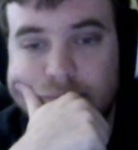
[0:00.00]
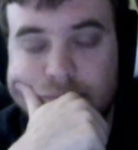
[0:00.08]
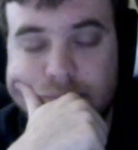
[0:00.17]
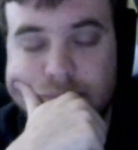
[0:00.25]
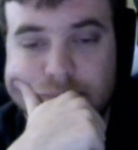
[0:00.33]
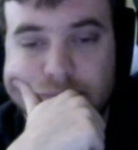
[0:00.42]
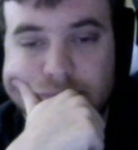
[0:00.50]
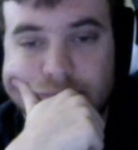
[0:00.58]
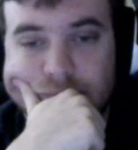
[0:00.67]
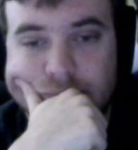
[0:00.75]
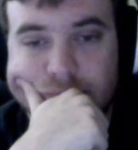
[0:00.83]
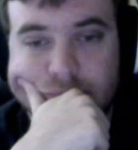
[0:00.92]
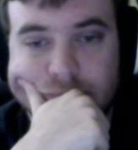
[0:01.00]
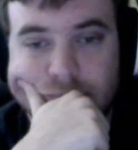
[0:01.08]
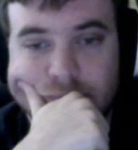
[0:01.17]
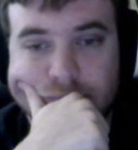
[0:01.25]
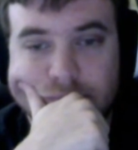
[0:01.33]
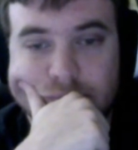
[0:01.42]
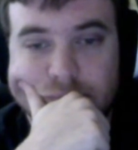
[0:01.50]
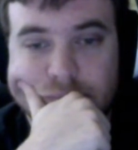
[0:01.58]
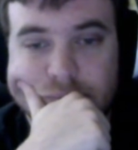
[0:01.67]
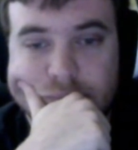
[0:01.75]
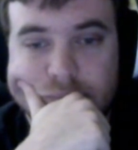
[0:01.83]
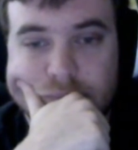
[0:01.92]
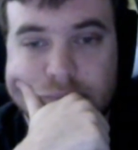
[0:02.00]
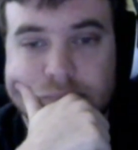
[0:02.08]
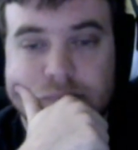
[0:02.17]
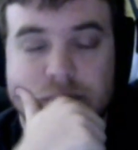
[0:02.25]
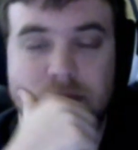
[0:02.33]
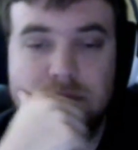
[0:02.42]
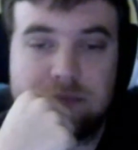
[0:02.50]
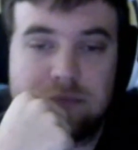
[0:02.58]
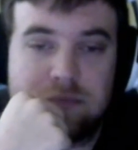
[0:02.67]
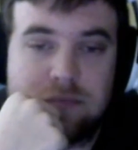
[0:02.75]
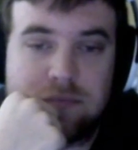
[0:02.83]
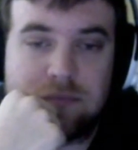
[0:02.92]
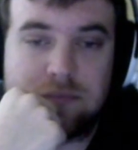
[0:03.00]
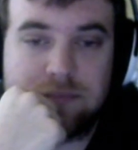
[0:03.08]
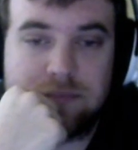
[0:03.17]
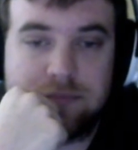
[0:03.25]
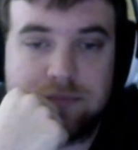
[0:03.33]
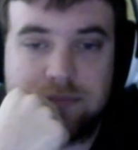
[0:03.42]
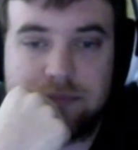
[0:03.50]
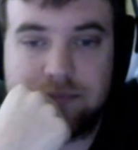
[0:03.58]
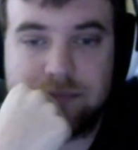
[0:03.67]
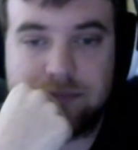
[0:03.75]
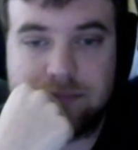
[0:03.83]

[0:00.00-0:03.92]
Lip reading: [no speech]